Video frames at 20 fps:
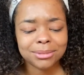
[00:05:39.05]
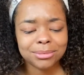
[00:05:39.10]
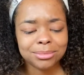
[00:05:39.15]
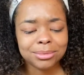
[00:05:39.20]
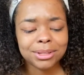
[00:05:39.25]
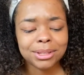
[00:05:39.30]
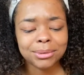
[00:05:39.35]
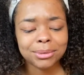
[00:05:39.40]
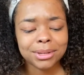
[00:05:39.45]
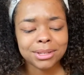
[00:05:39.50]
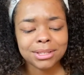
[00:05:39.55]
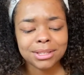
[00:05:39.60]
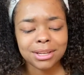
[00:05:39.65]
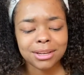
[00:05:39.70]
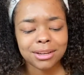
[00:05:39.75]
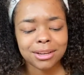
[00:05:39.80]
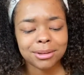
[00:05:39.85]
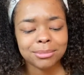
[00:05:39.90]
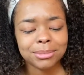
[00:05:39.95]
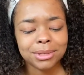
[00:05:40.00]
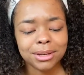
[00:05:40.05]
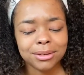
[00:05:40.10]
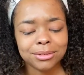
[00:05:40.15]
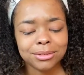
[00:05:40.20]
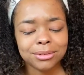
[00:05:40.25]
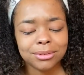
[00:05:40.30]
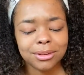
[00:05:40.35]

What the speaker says: really what it's gonna come down to.